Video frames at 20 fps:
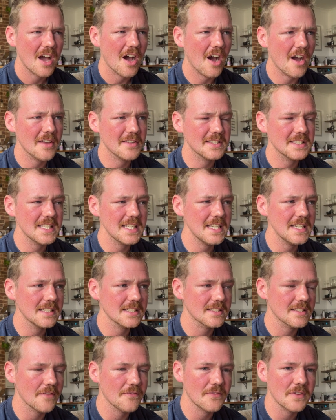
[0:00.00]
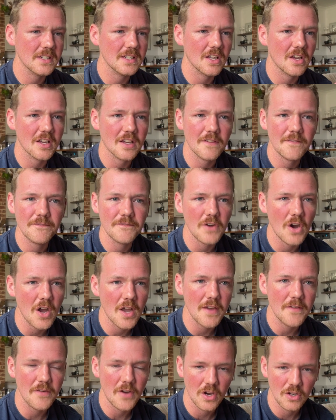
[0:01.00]
I've seen something like
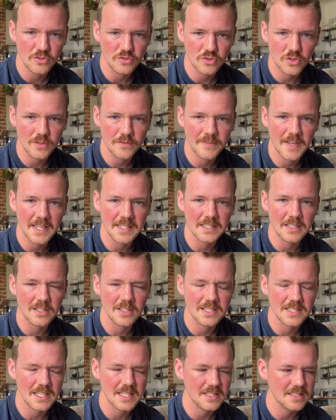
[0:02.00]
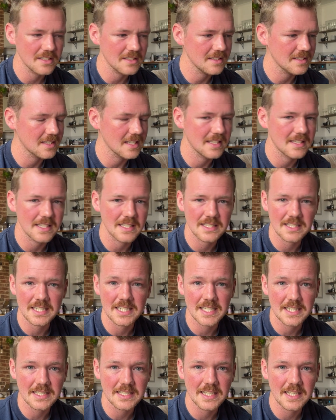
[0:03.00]
500 vandalisations in the
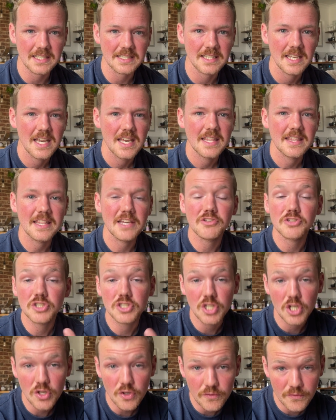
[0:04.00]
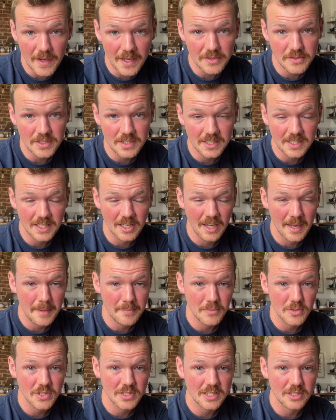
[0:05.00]
statistics. There are 2,000
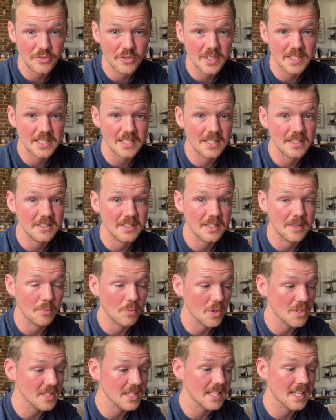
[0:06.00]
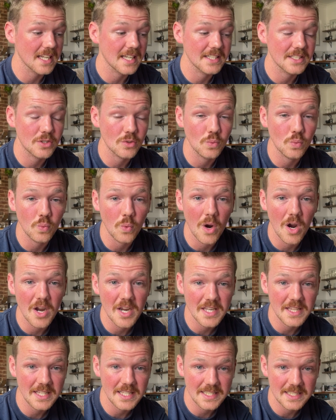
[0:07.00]
cameras in Greater London, and once I get into
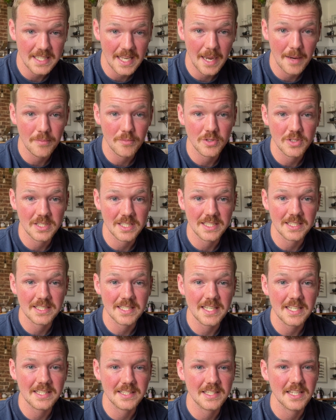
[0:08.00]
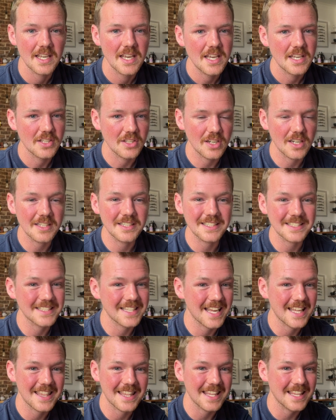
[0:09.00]
why these cameras exist, you'll
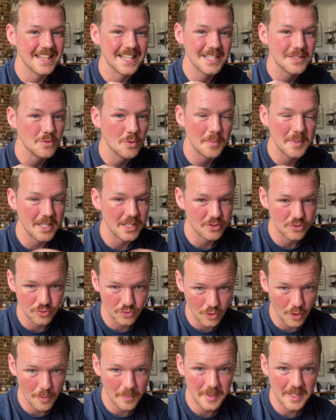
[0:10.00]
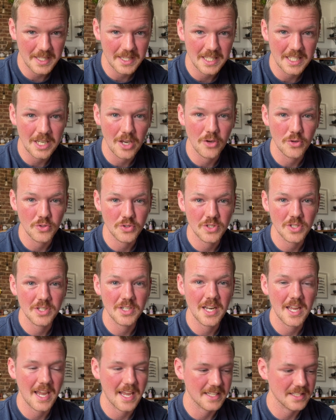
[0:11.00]
understand that this will be a drop in the ocean
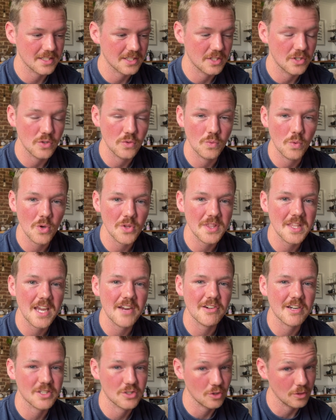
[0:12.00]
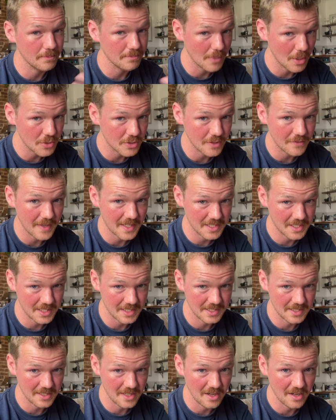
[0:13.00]
as to what their actual
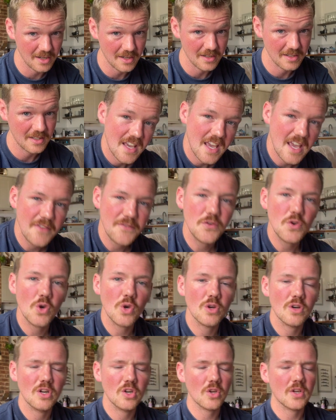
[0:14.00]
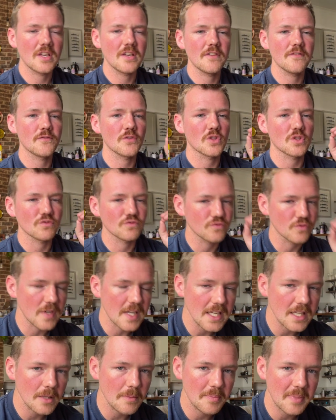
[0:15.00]
motivations are. If you're looking for the
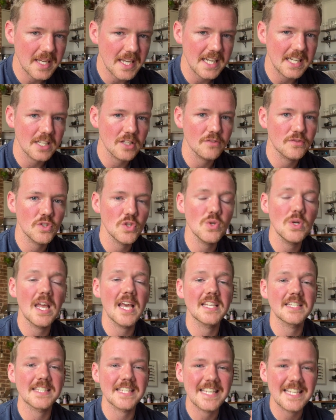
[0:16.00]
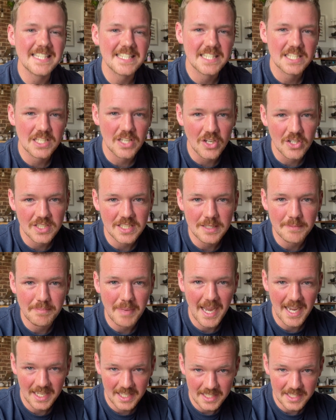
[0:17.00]
real beginning of ULEZ, it started
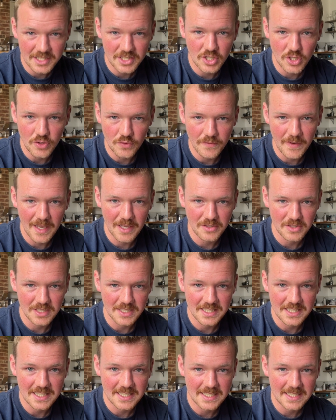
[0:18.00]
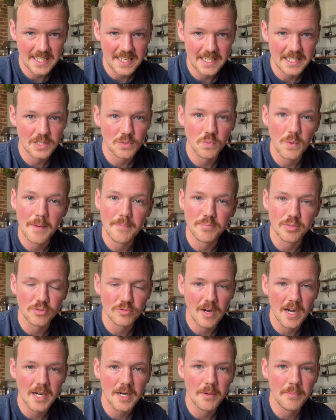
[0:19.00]
back in 2006 when
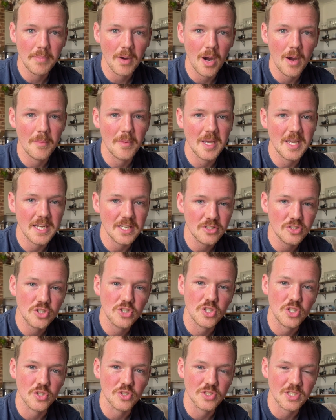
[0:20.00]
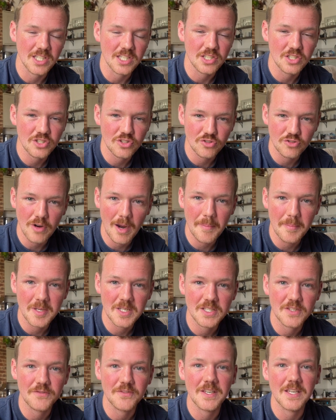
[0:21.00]
Barack Obama introduced a
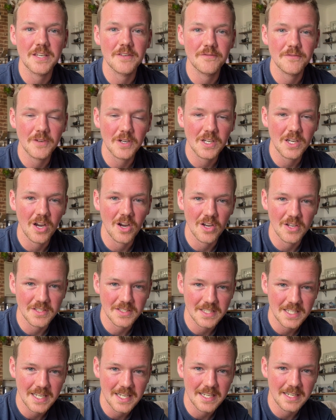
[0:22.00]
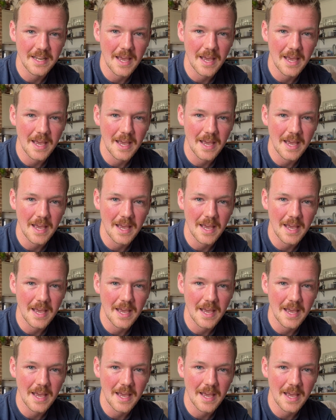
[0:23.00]
scrappage fee for cars in